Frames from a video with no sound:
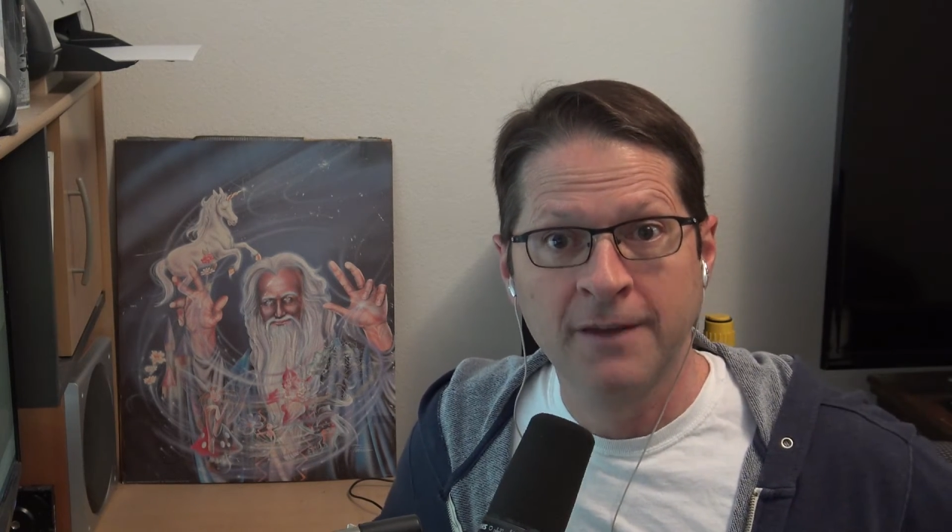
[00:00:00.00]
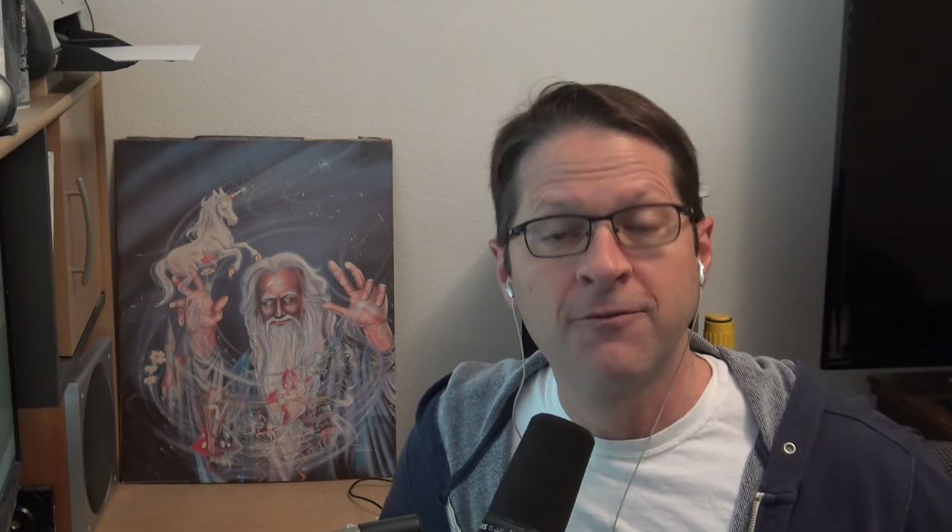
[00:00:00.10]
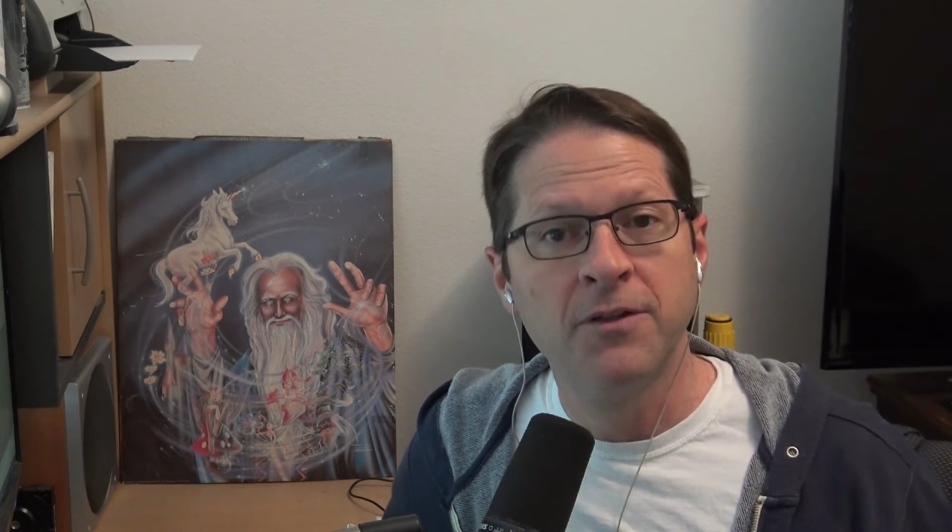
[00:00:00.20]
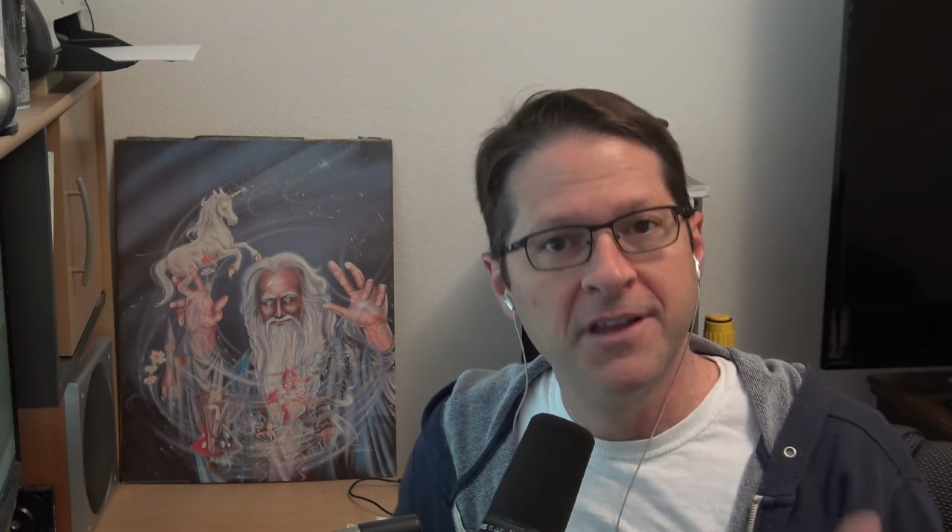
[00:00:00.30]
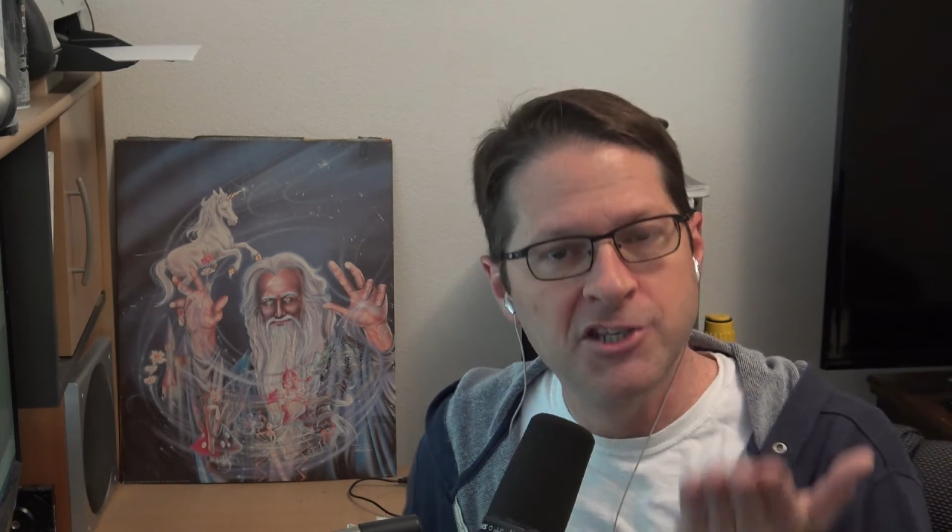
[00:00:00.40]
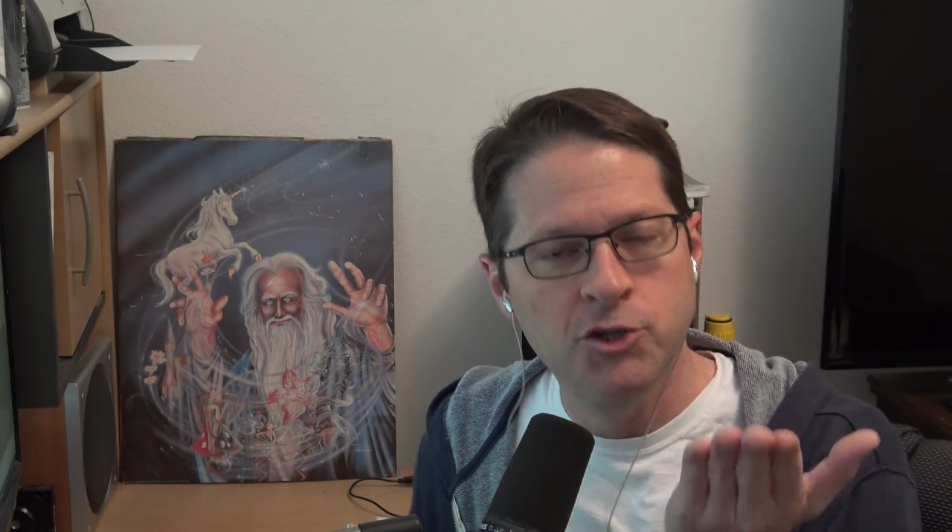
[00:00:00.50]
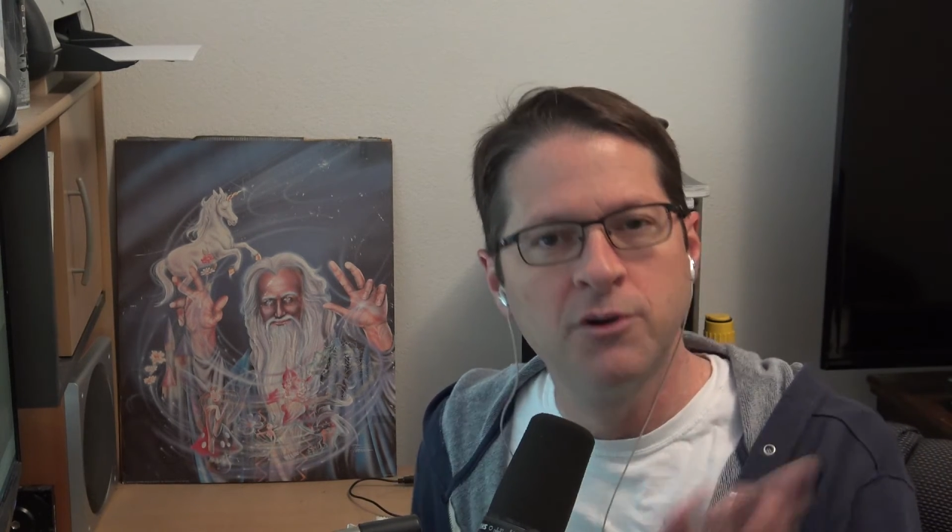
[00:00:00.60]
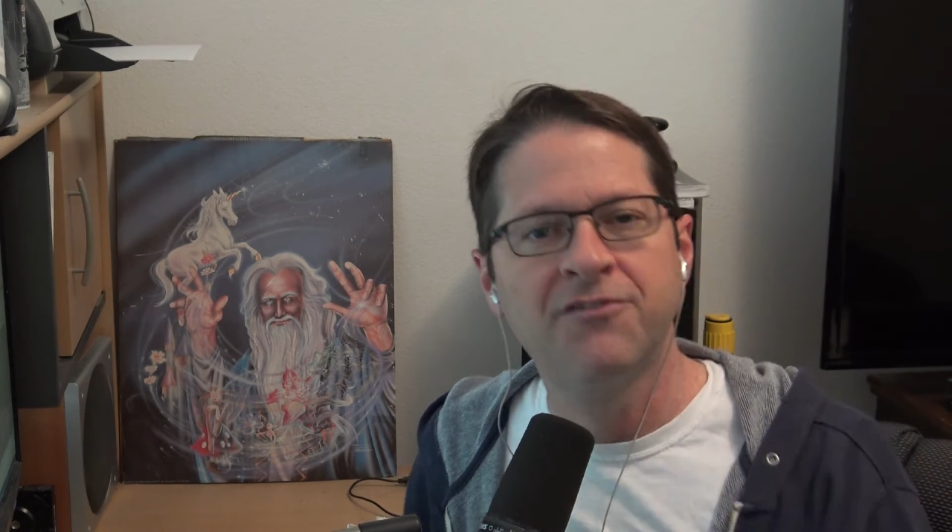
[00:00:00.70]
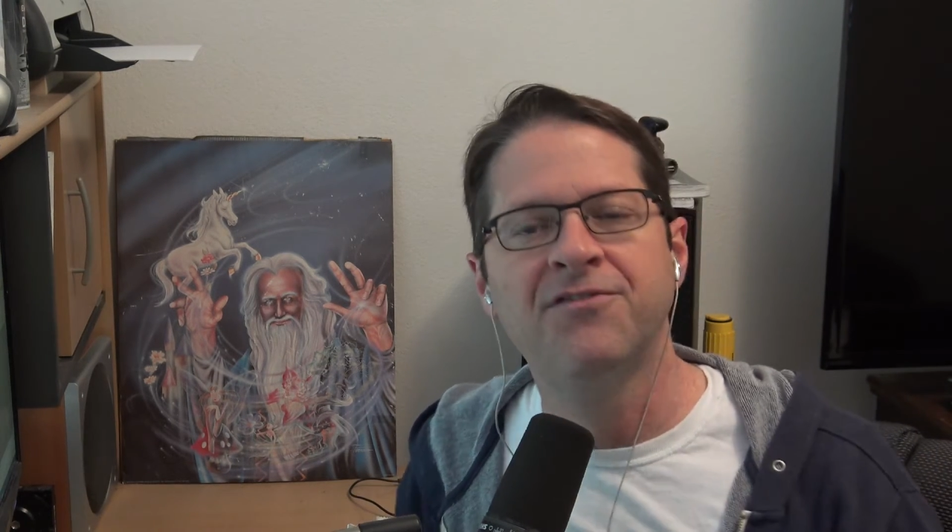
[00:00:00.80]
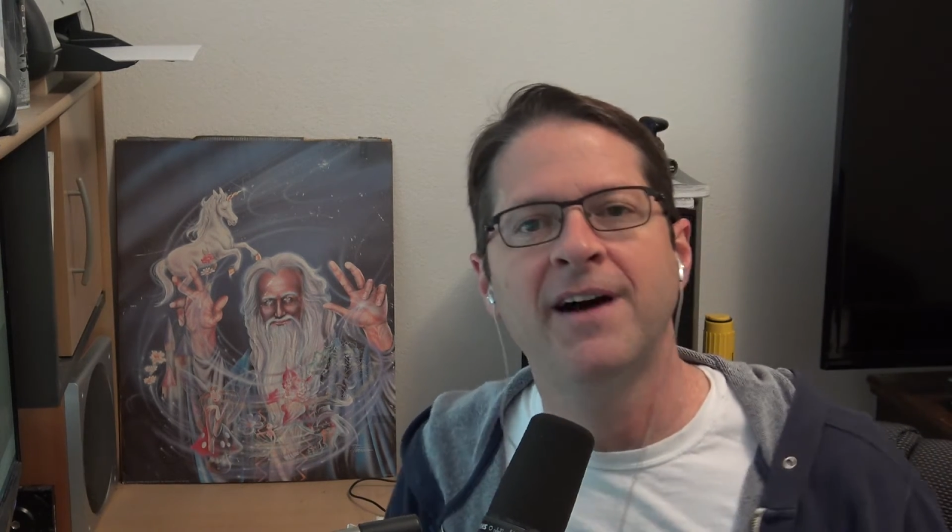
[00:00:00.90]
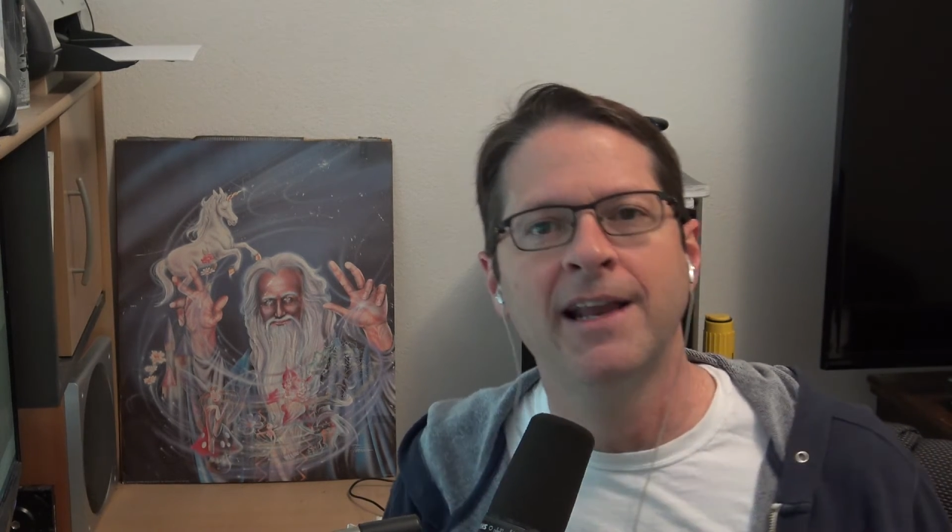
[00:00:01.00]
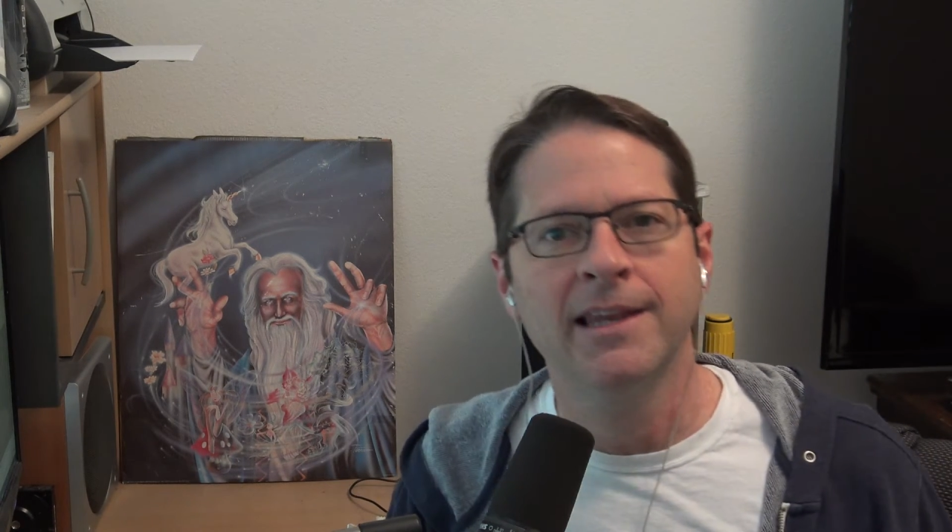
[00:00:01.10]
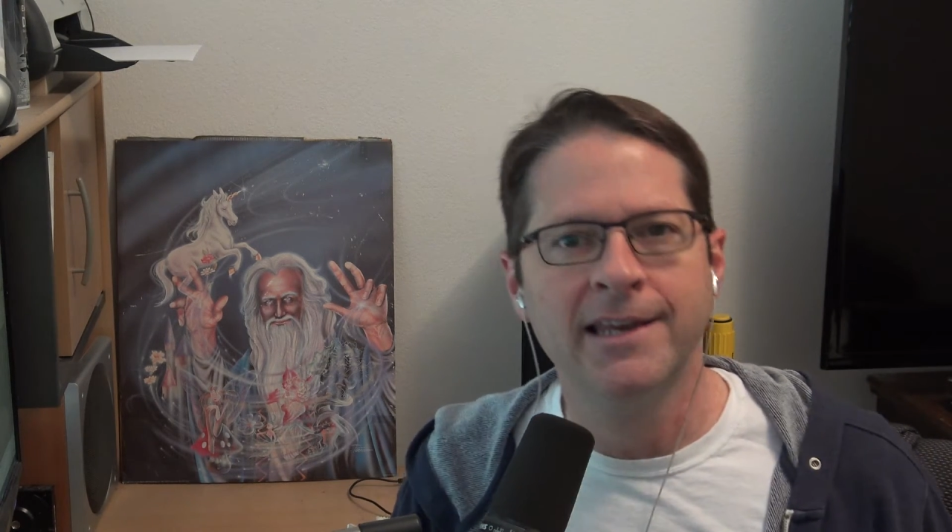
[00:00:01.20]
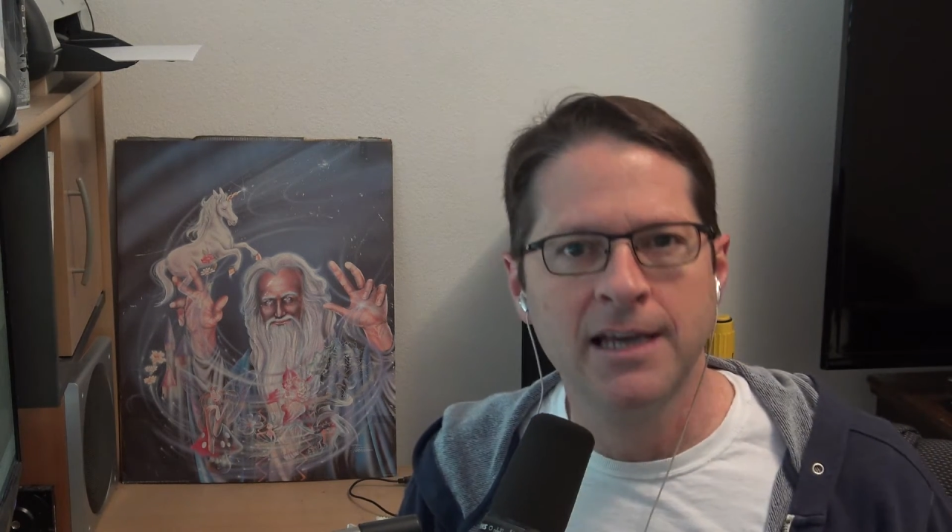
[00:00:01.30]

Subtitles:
for this to have finally